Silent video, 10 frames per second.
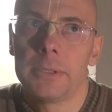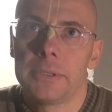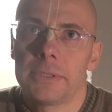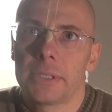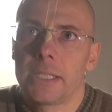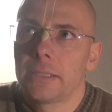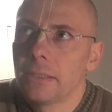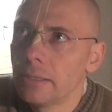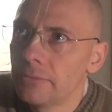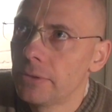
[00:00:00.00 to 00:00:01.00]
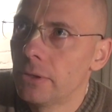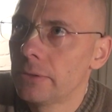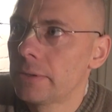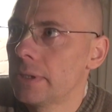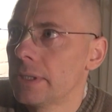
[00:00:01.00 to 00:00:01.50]
just like if an
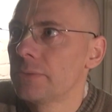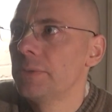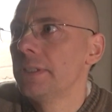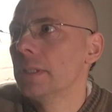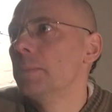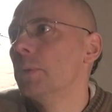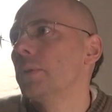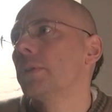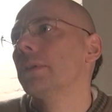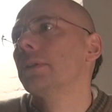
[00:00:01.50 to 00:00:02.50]
author has written a book,